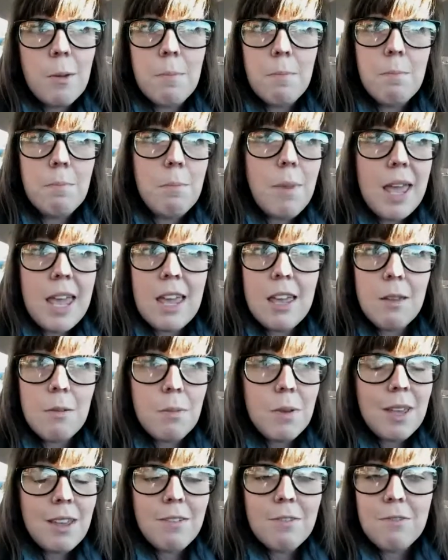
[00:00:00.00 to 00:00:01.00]

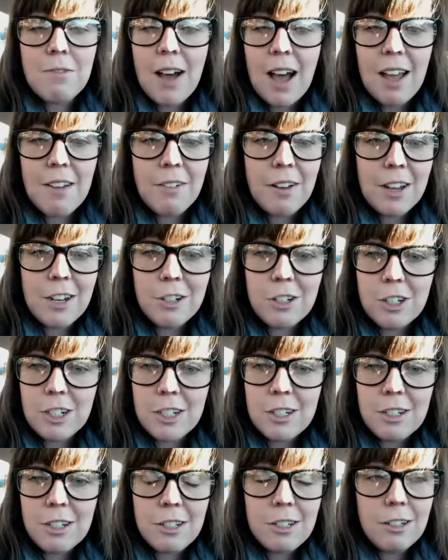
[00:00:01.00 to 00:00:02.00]
maybe
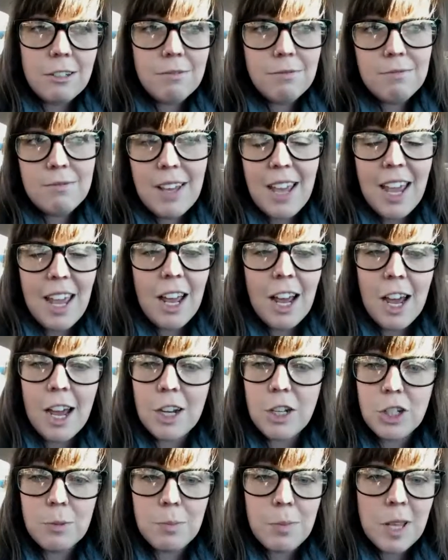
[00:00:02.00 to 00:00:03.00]
500 to
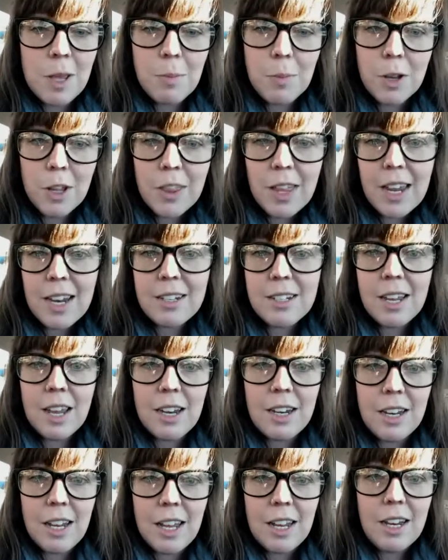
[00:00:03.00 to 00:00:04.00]
800 people that
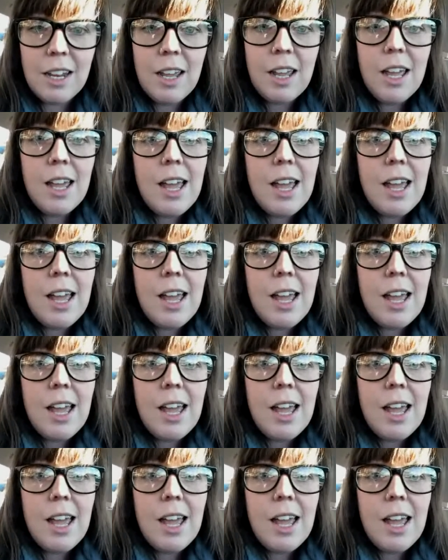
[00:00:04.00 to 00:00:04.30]
attended